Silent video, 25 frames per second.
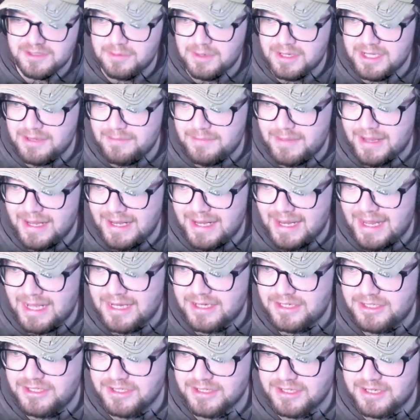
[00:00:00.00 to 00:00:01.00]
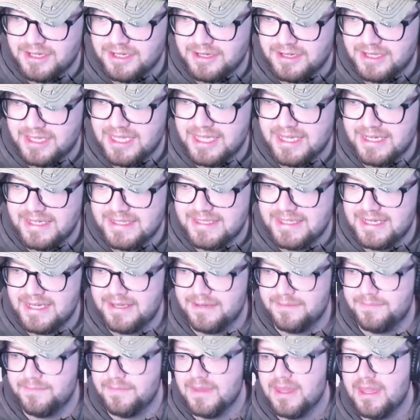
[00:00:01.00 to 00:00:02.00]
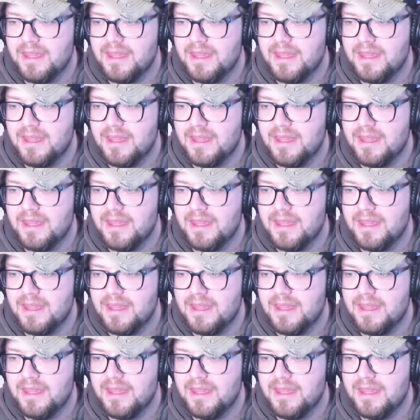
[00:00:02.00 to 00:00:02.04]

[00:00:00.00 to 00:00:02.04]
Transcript: where the main action kind of kicks in.